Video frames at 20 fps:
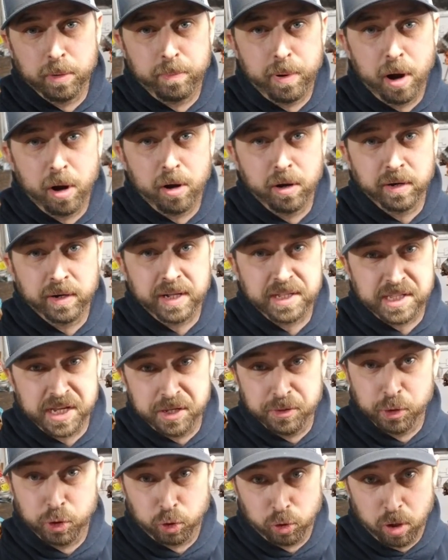apart, that's
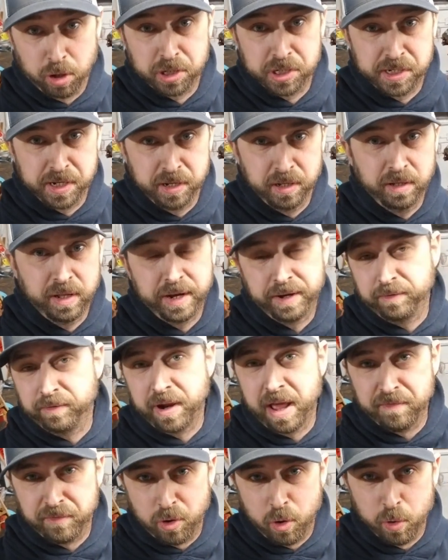in the truck still. I don't
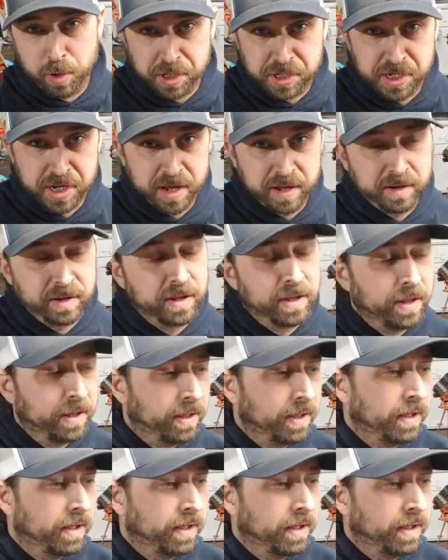have a hoist yet.